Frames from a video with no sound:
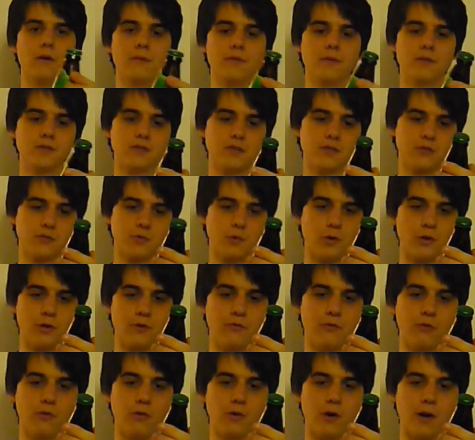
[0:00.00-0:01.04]
This is
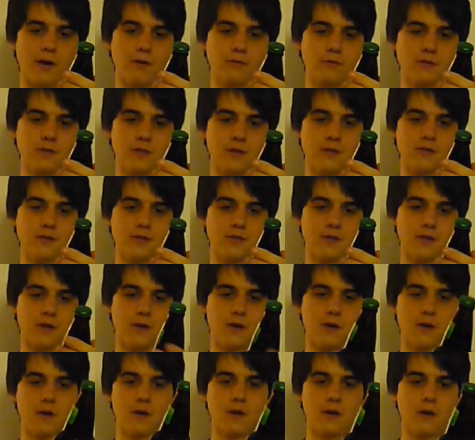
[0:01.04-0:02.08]
24 ounces
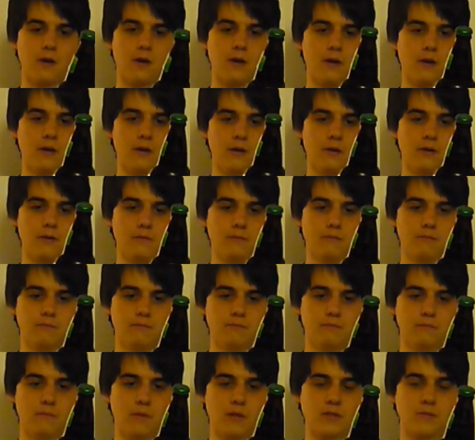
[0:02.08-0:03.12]

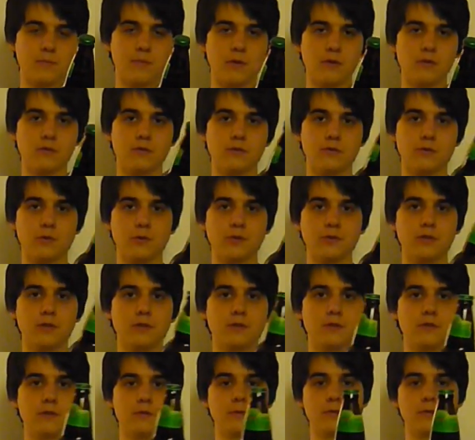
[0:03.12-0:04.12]
as opposed to 22,